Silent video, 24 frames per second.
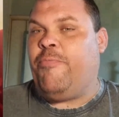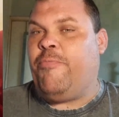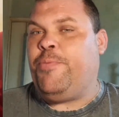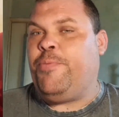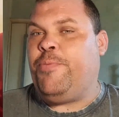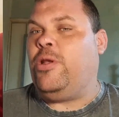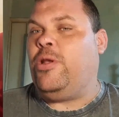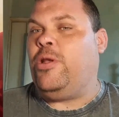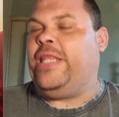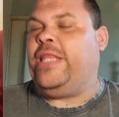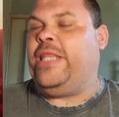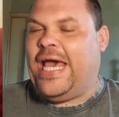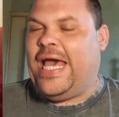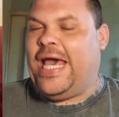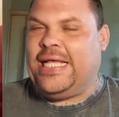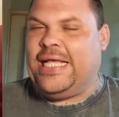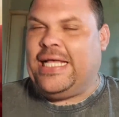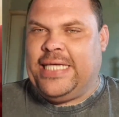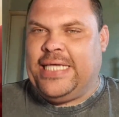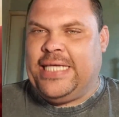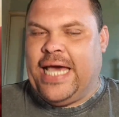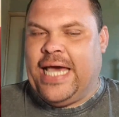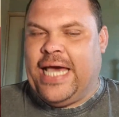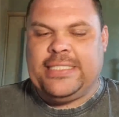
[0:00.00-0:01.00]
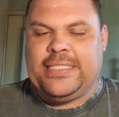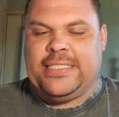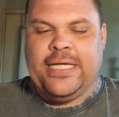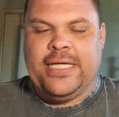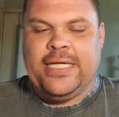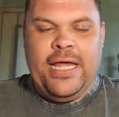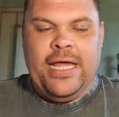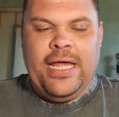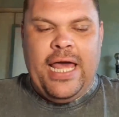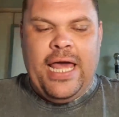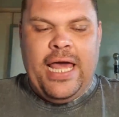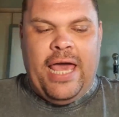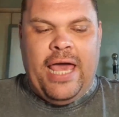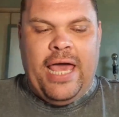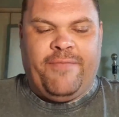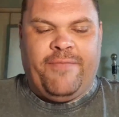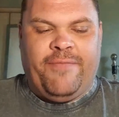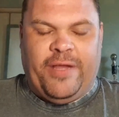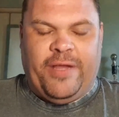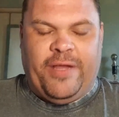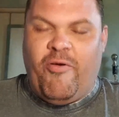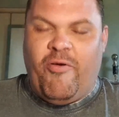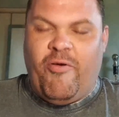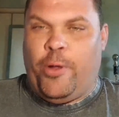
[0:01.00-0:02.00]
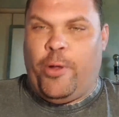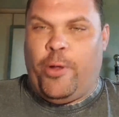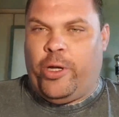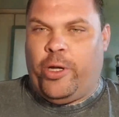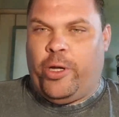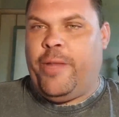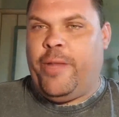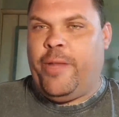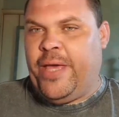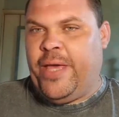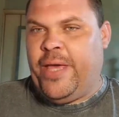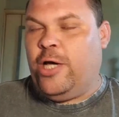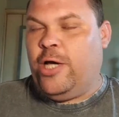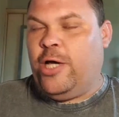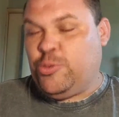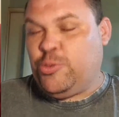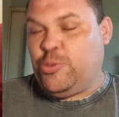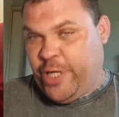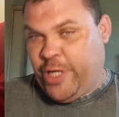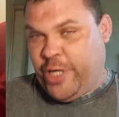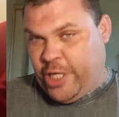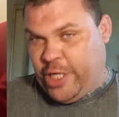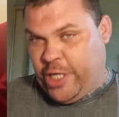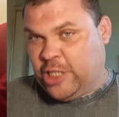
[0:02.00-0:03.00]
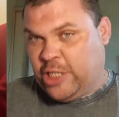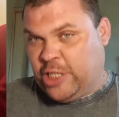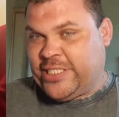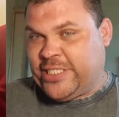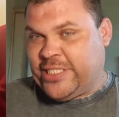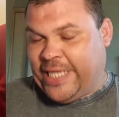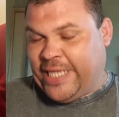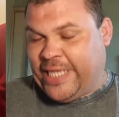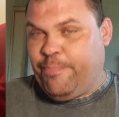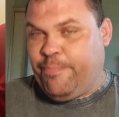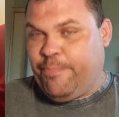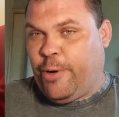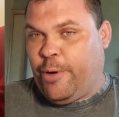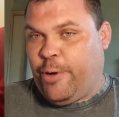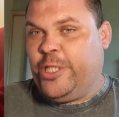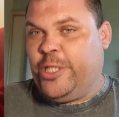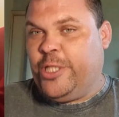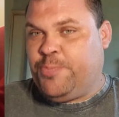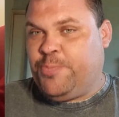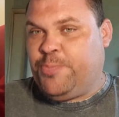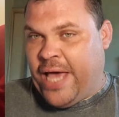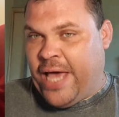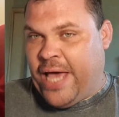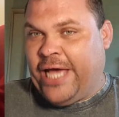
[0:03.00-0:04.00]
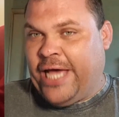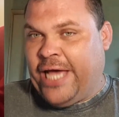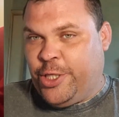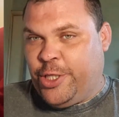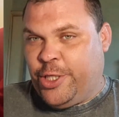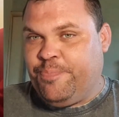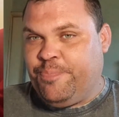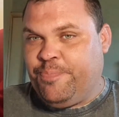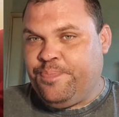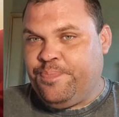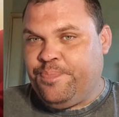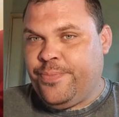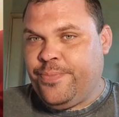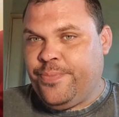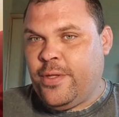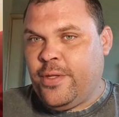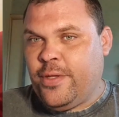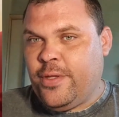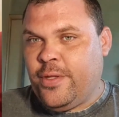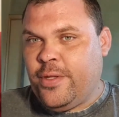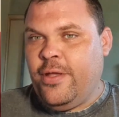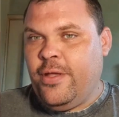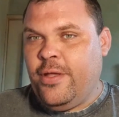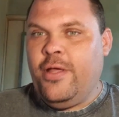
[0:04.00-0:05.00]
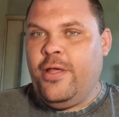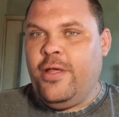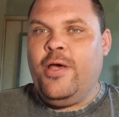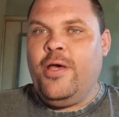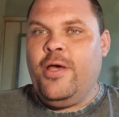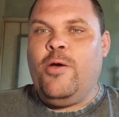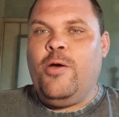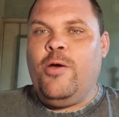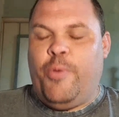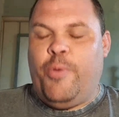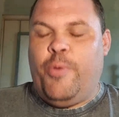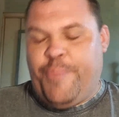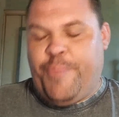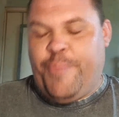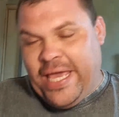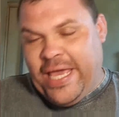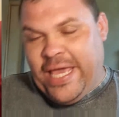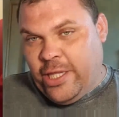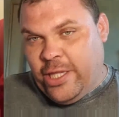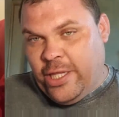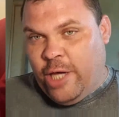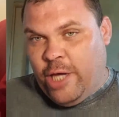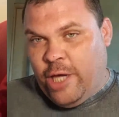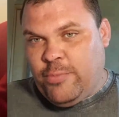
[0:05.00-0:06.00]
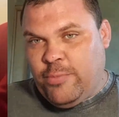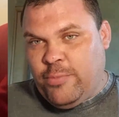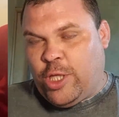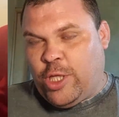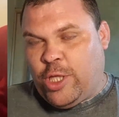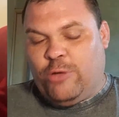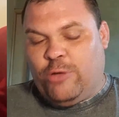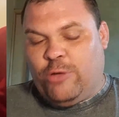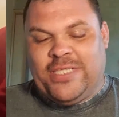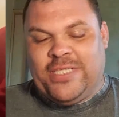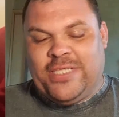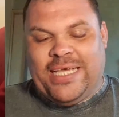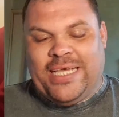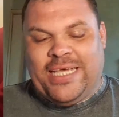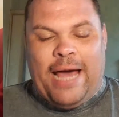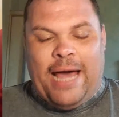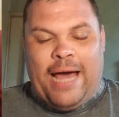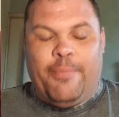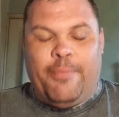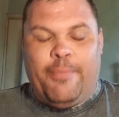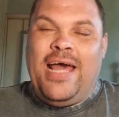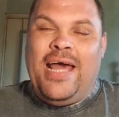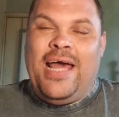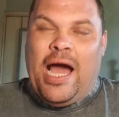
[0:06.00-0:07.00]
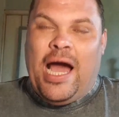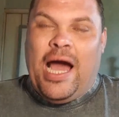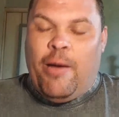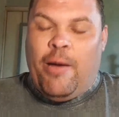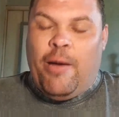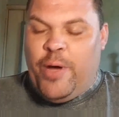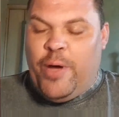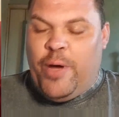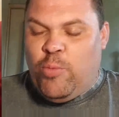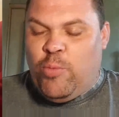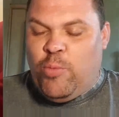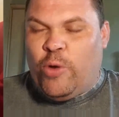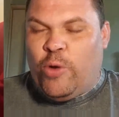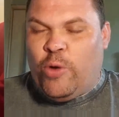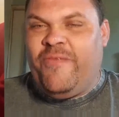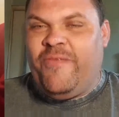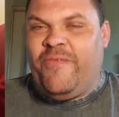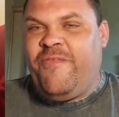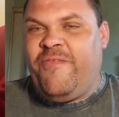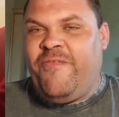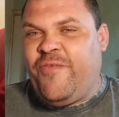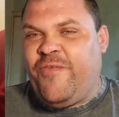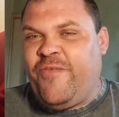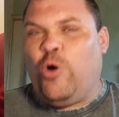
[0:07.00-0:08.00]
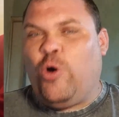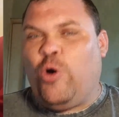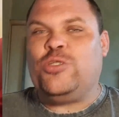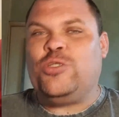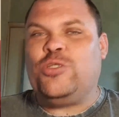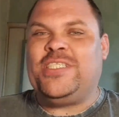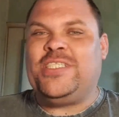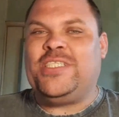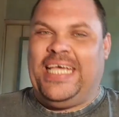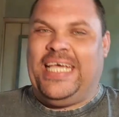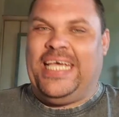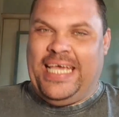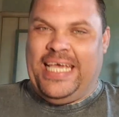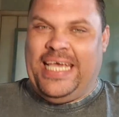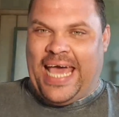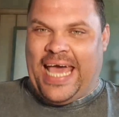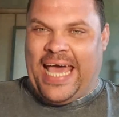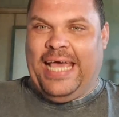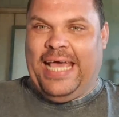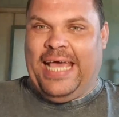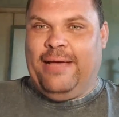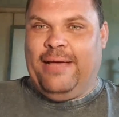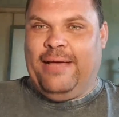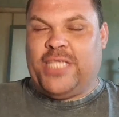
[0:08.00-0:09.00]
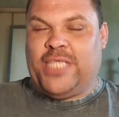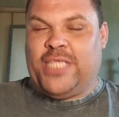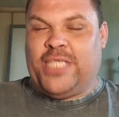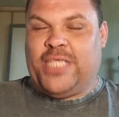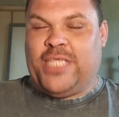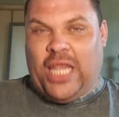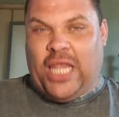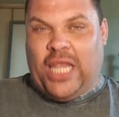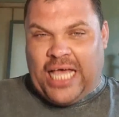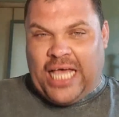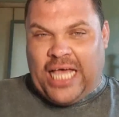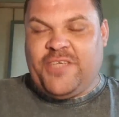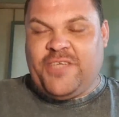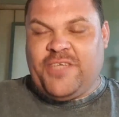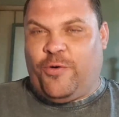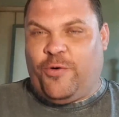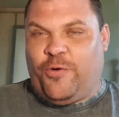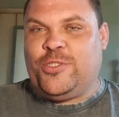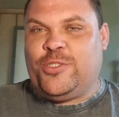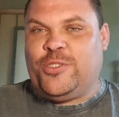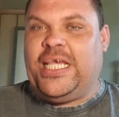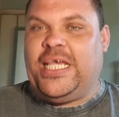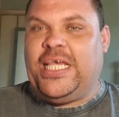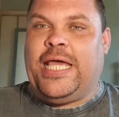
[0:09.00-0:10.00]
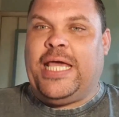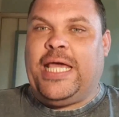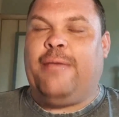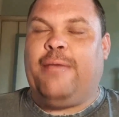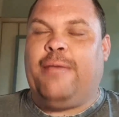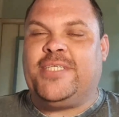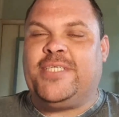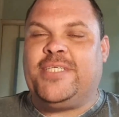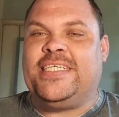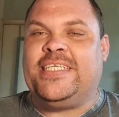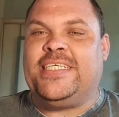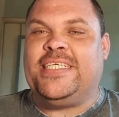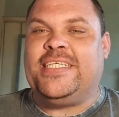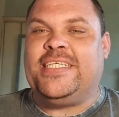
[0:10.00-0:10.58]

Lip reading: Liverpool at the Etihad, if Liverpool had beat us, we'd have gone 10 points behind them. We beat them, closed the gap, and we won 14 games. The last 14 games of